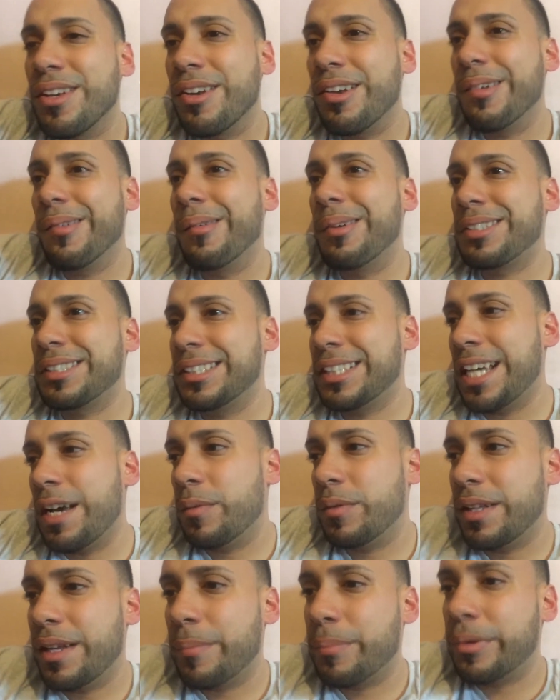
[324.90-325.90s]
You don't waste your time
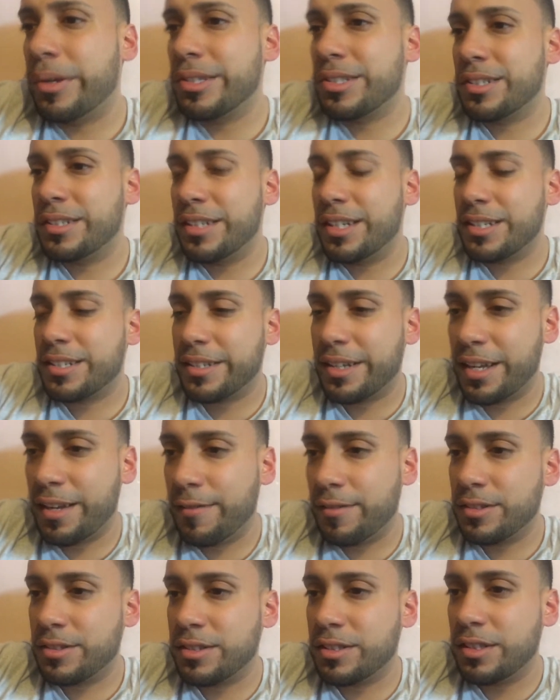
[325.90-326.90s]
with that person that's
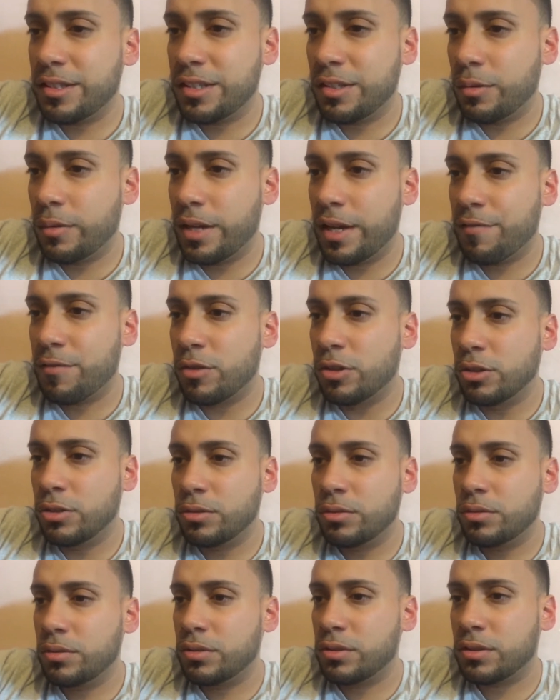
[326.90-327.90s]
obviously don't have
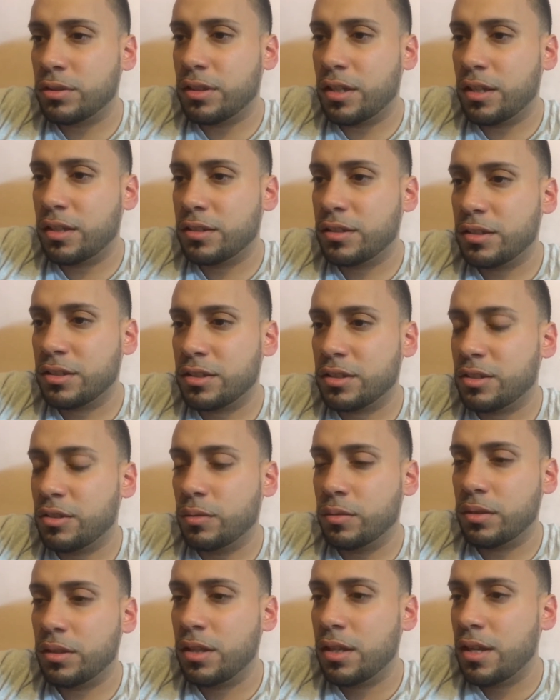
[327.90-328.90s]
goals, that just
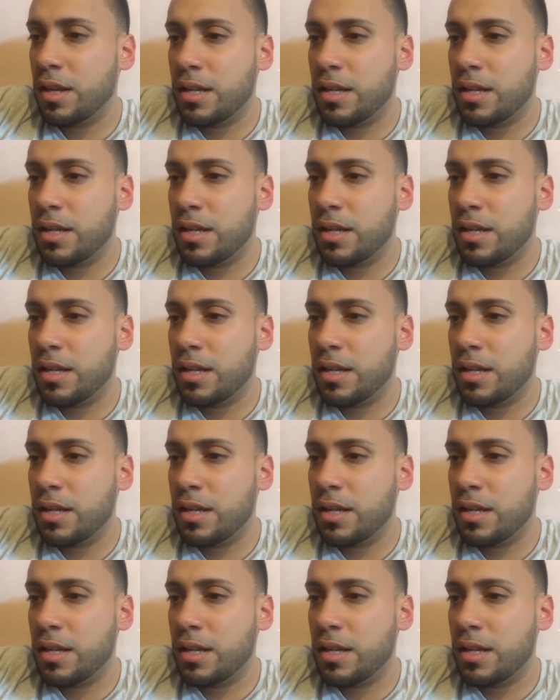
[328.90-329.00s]
don't,